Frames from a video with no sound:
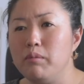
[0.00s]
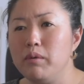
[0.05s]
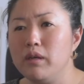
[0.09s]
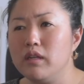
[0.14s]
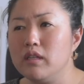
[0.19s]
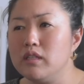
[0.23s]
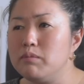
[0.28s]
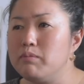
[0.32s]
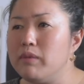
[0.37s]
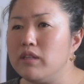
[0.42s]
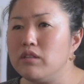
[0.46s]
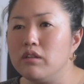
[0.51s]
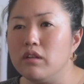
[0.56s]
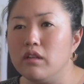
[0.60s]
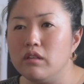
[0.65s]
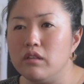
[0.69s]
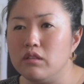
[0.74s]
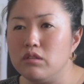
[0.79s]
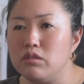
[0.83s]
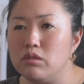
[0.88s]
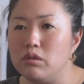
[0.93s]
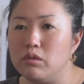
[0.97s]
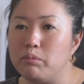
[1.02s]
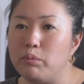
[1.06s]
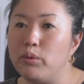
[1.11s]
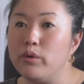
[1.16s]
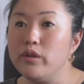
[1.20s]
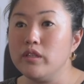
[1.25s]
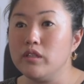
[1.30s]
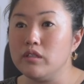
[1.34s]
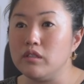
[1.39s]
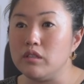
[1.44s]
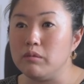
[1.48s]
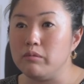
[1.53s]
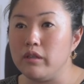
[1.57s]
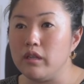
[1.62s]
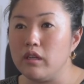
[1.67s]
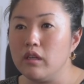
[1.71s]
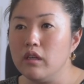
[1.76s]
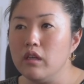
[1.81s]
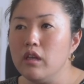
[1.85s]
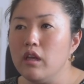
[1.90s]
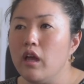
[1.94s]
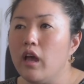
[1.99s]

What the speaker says: because mental health is so important to me.